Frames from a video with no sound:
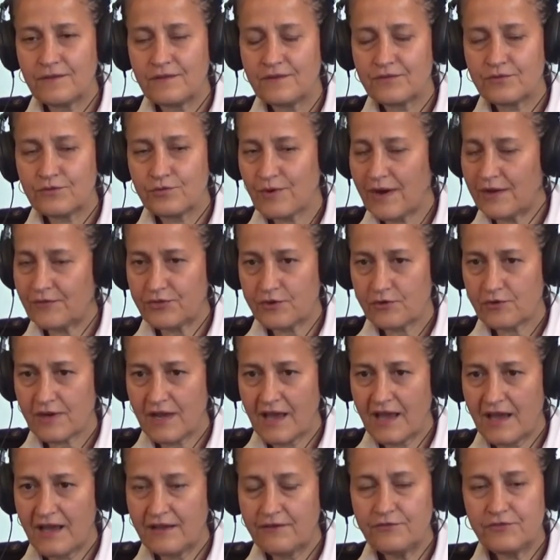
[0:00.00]
throughout their
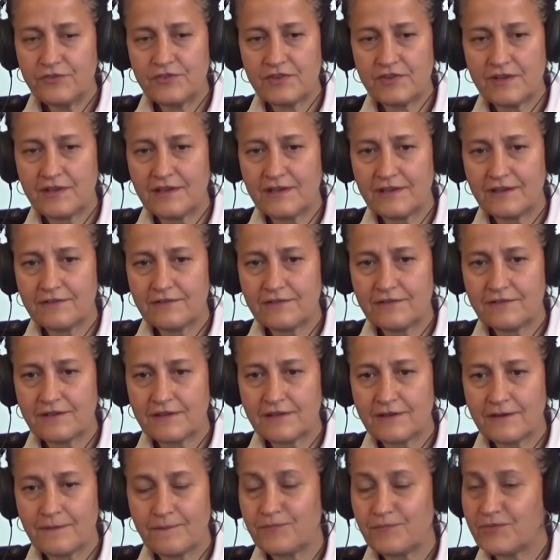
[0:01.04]
lives and
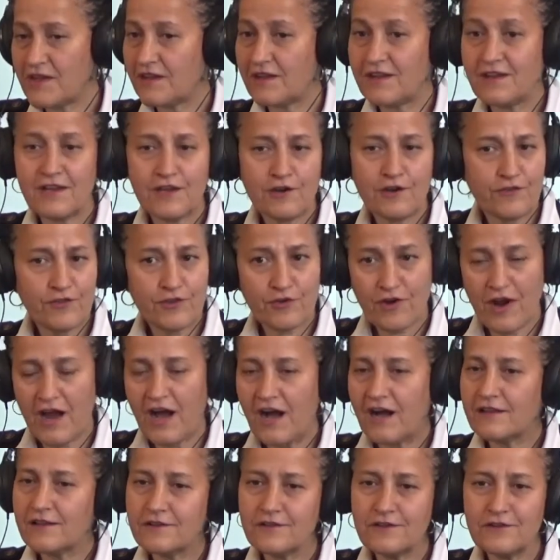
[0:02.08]
taking care of their
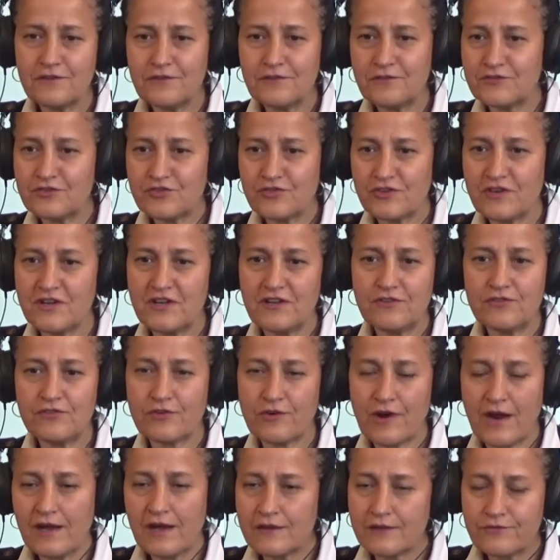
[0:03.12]
olive trees, their
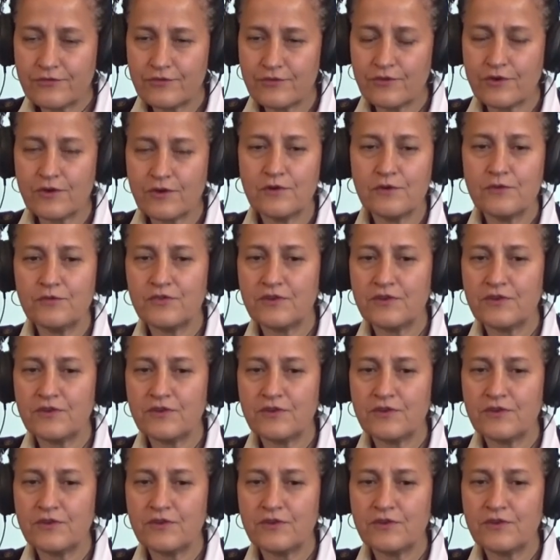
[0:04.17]
olive groves.